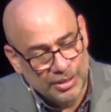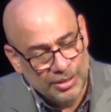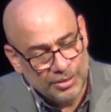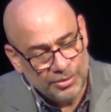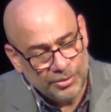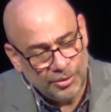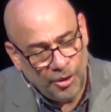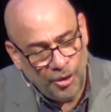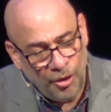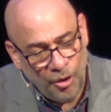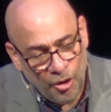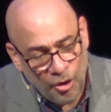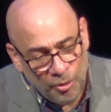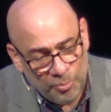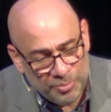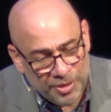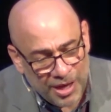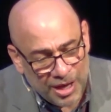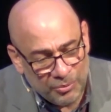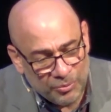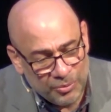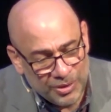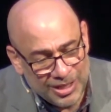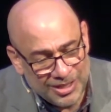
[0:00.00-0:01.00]
The hope
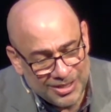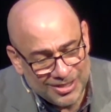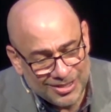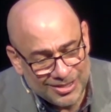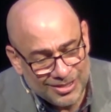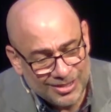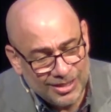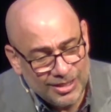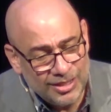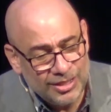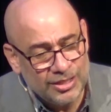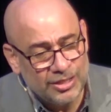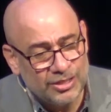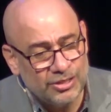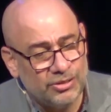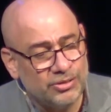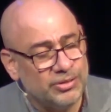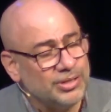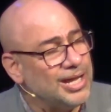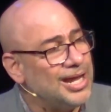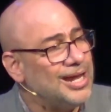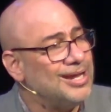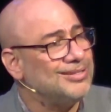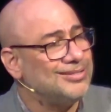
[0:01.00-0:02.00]
that we see here in
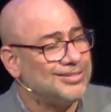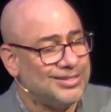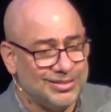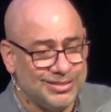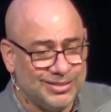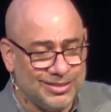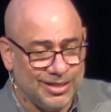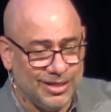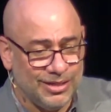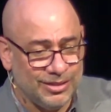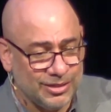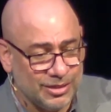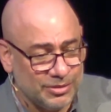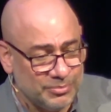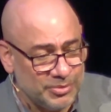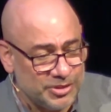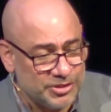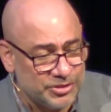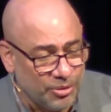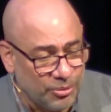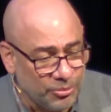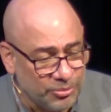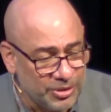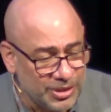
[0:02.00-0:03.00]
Asa's kingdom is
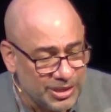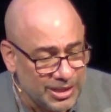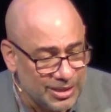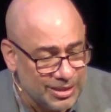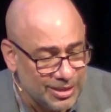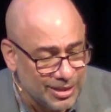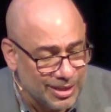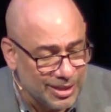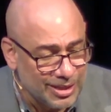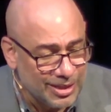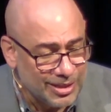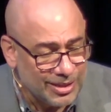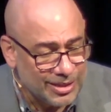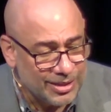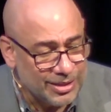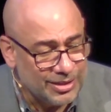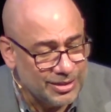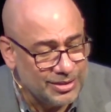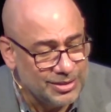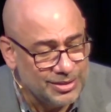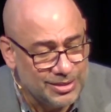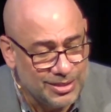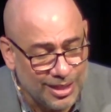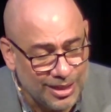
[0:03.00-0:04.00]
only
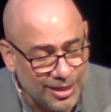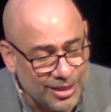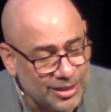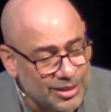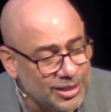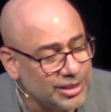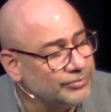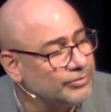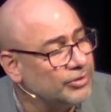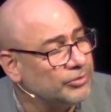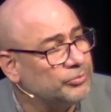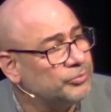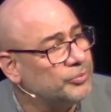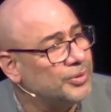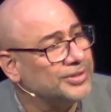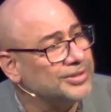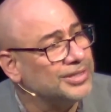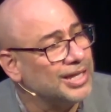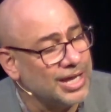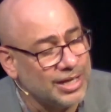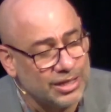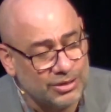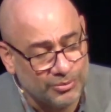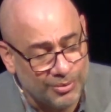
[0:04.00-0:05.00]
indicative of what
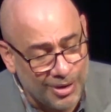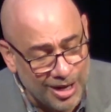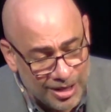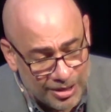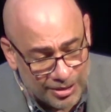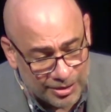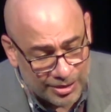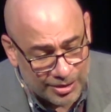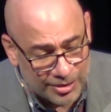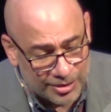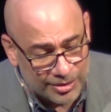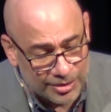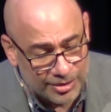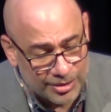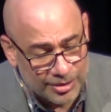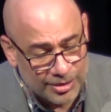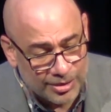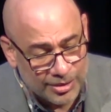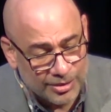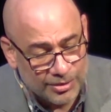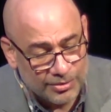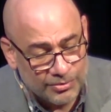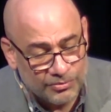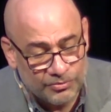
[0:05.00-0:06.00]
that greater,
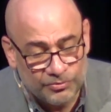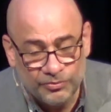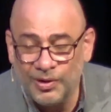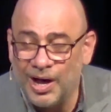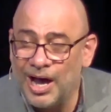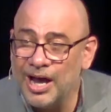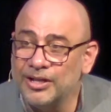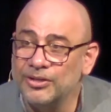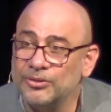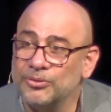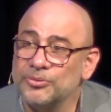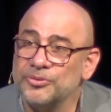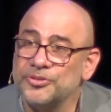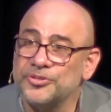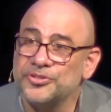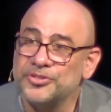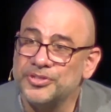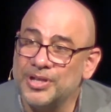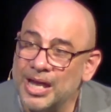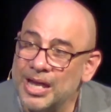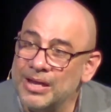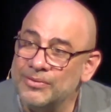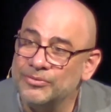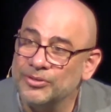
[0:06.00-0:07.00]
final
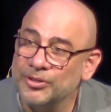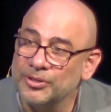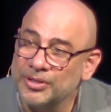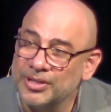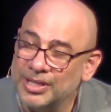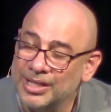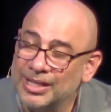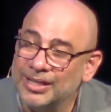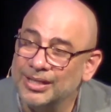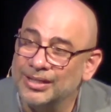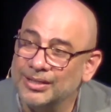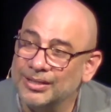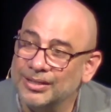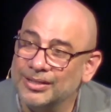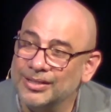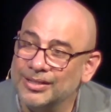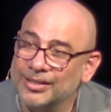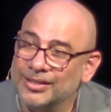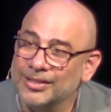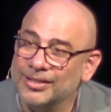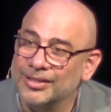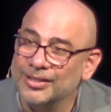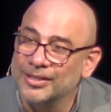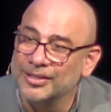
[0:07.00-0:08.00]
Savior King
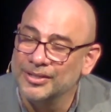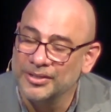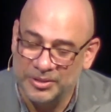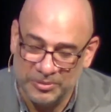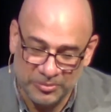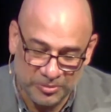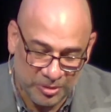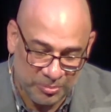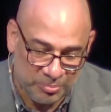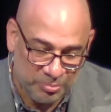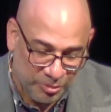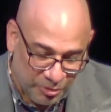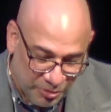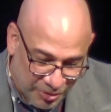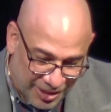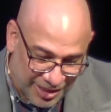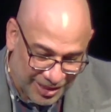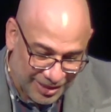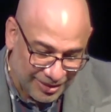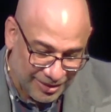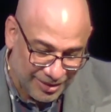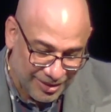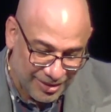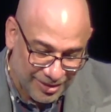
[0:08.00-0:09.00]
will
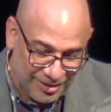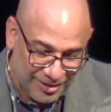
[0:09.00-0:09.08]
bring.